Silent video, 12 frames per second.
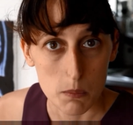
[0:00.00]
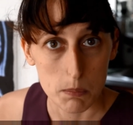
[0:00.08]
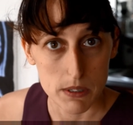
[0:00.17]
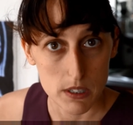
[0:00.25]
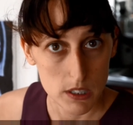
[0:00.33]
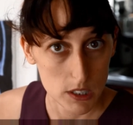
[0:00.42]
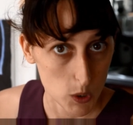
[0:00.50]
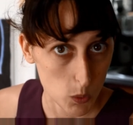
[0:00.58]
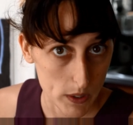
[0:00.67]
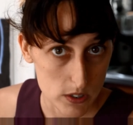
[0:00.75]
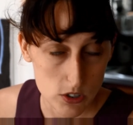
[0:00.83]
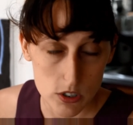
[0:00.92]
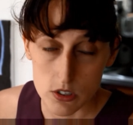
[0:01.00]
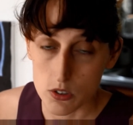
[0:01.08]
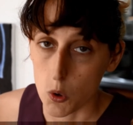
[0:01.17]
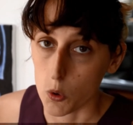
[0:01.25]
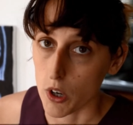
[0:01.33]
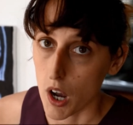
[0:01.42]
particular question
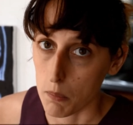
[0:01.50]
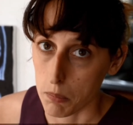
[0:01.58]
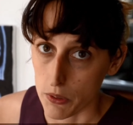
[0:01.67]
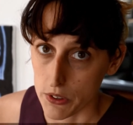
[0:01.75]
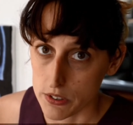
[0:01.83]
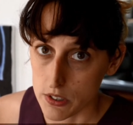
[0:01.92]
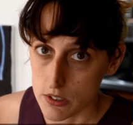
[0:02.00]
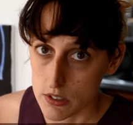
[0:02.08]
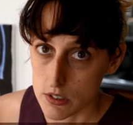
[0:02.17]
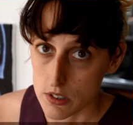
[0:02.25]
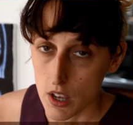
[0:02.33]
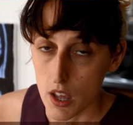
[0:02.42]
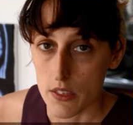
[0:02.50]
called a hypothesis